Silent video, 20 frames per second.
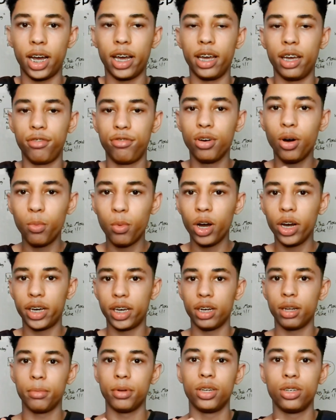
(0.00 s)
like, if you're
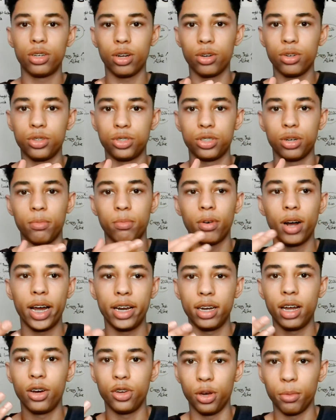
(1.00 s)
working a McDonald's job
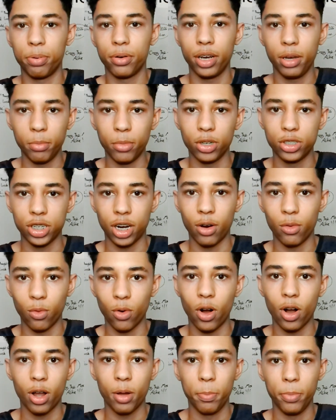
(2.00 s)
right now, you're pretty much at
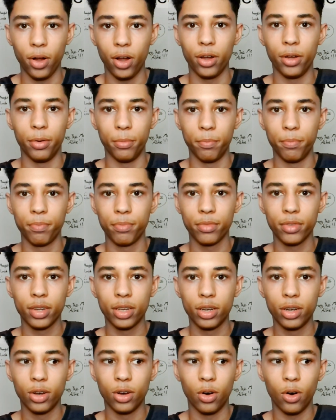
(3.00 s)
rock bottom,
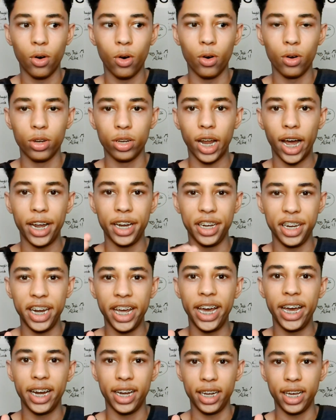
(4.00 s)
or like
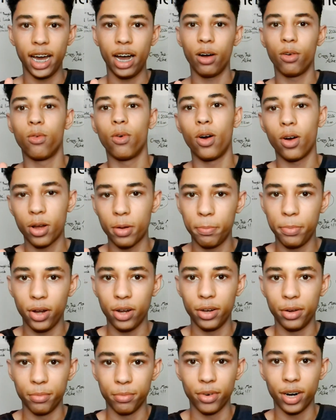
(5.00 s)
nearly at rock
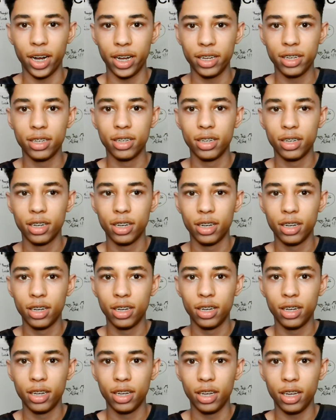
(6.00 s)
bottom, right?
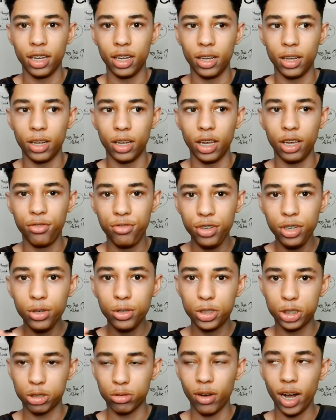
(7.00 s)
If you
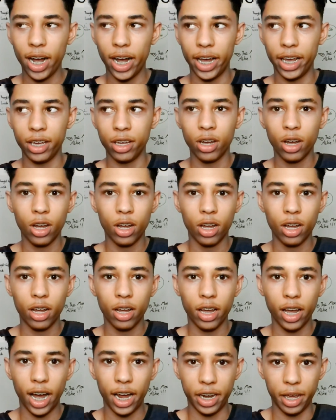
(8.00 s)
try
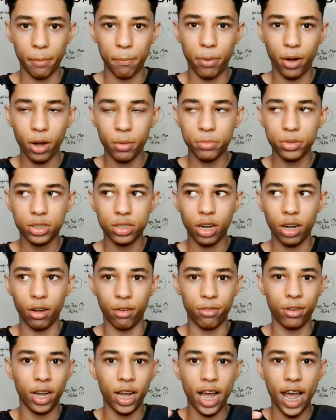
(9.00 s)
and it pops
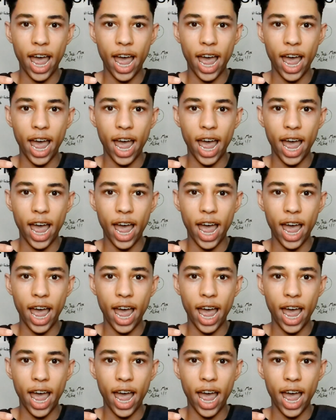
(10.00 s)
off,